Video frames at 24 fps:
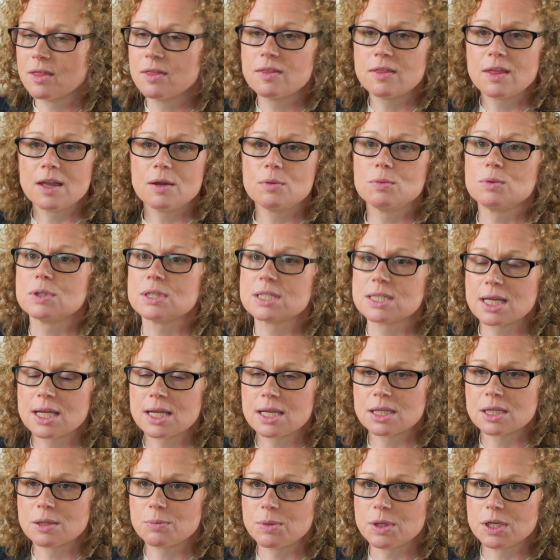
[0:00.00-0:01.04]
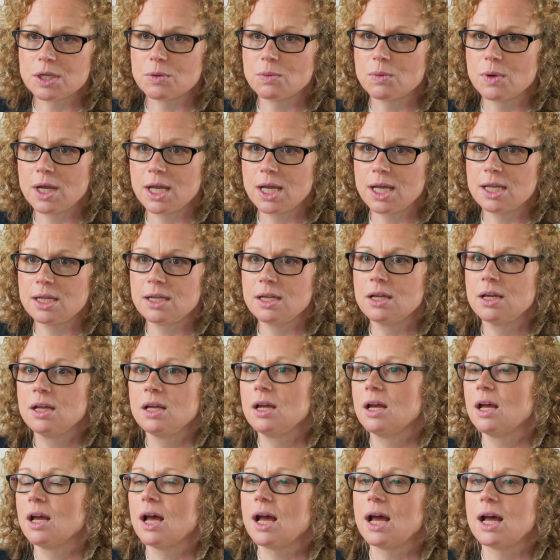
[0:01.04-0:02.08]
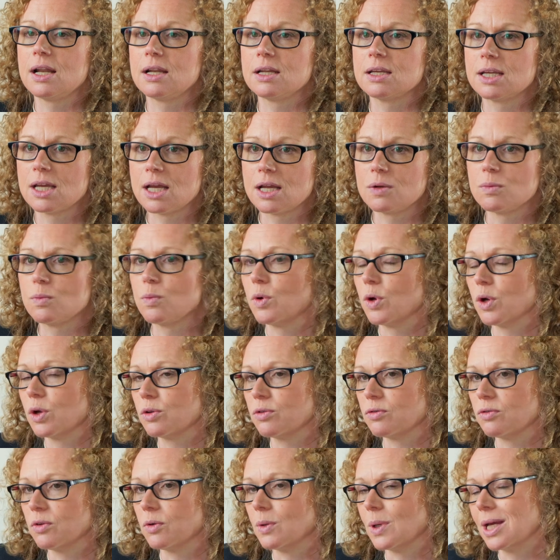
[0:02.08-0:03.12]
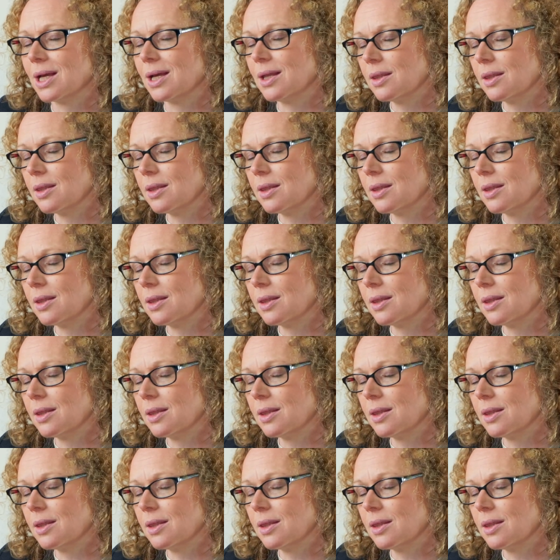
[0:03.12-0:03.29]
They will take the bid away and again work through it.